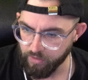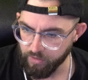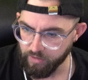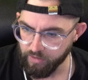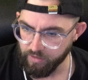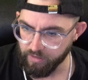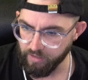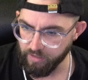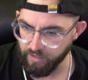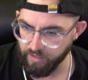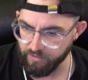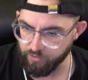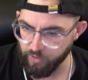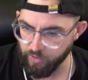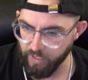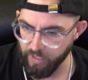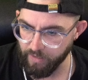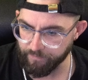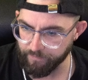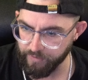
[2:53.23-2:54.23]
is
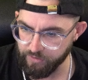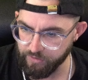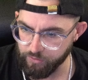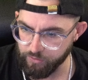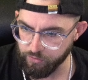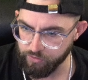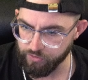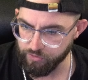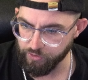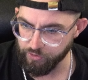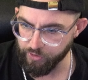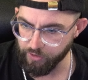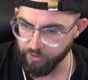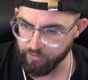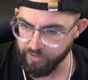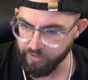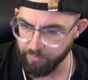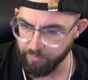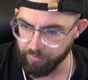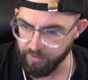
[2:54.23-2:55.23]
grab Visual Studio
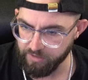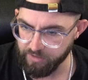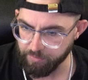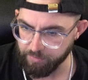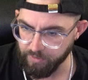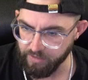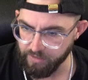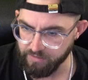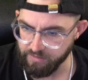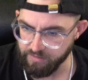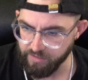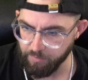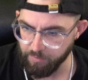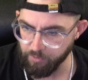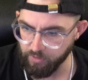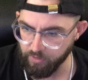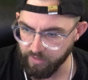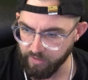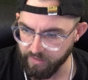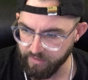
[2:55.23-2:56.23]
C++, double
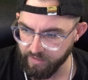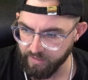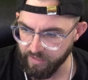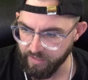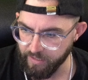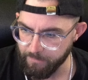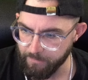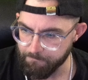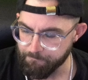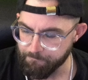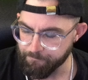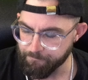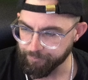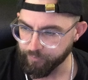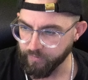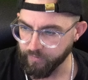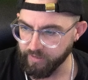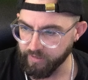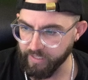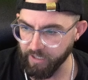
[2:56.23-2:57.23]
click that.
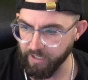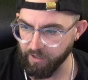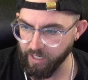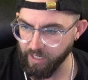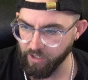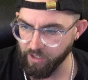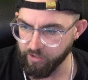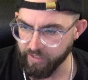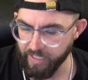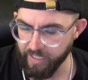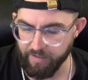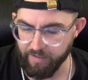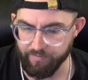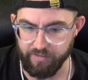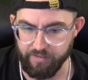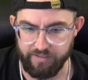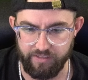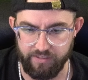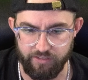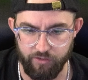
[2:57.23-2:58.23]
Now I already have this
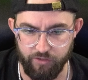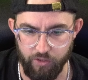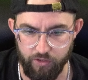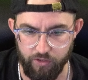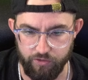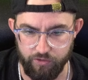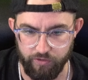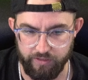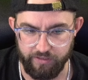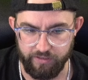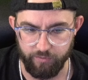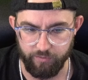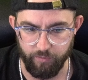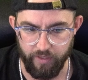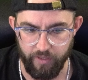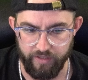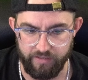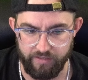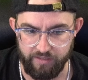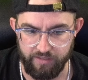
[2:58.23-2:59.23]
installed, so this is why
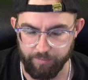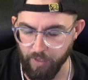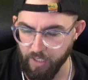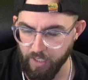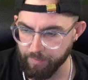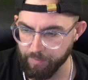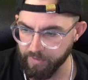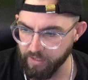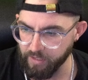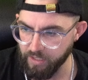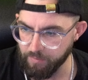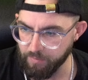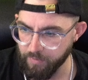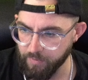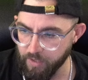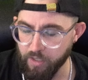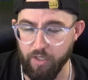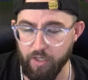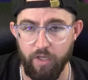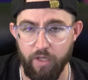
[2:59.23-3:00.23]
this is popping up.
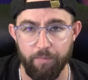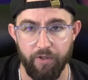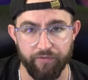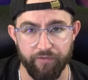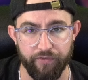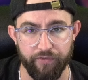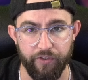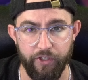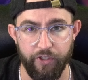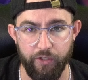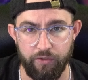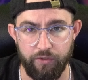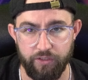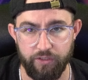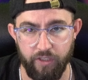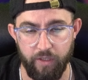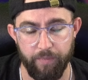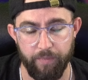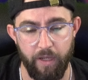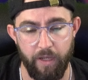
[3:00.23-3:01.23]
But for you, it's going
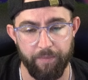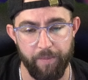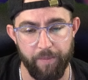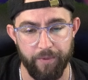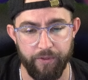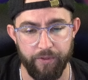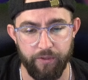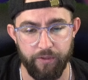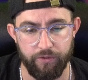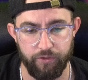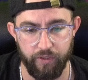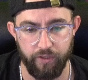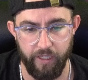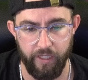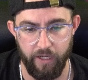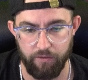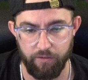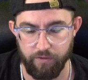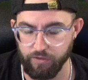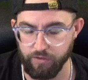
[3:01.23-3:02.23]
to pop up a user
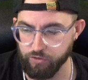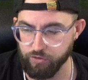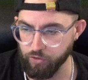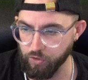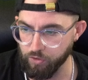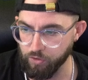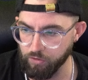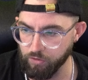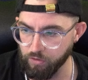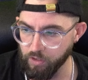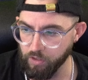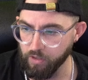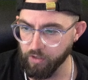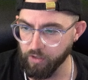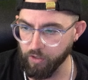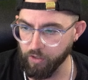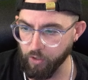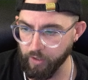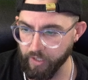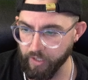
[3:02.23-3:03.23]
account control.
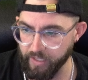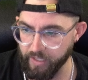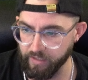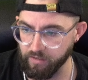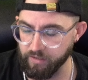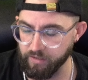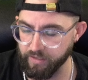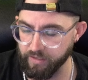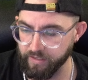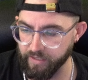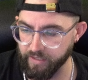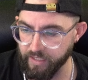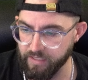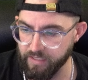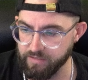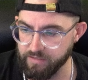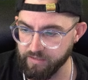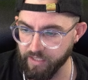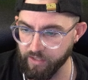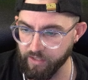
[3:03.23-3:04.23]
Go ahead and click yes
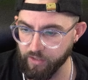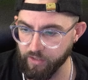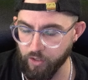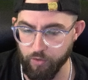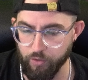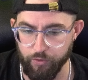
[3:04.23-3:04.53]
and go through the